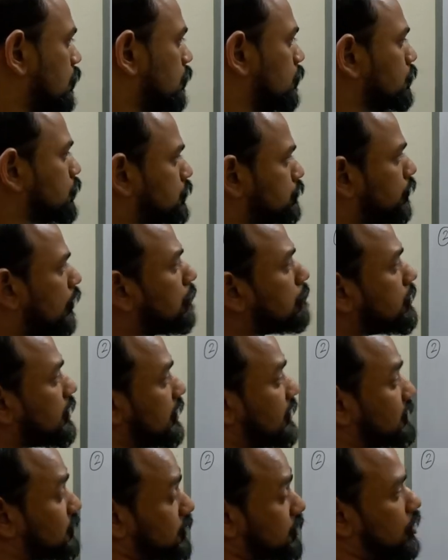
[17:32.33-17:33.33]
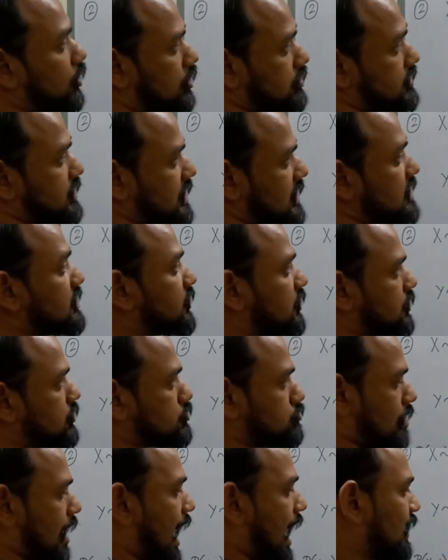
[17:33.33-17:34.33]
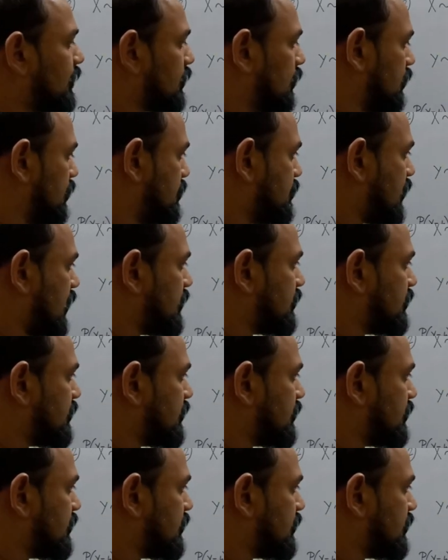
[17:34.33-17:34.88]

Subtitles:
whose formula is a lot easier to handle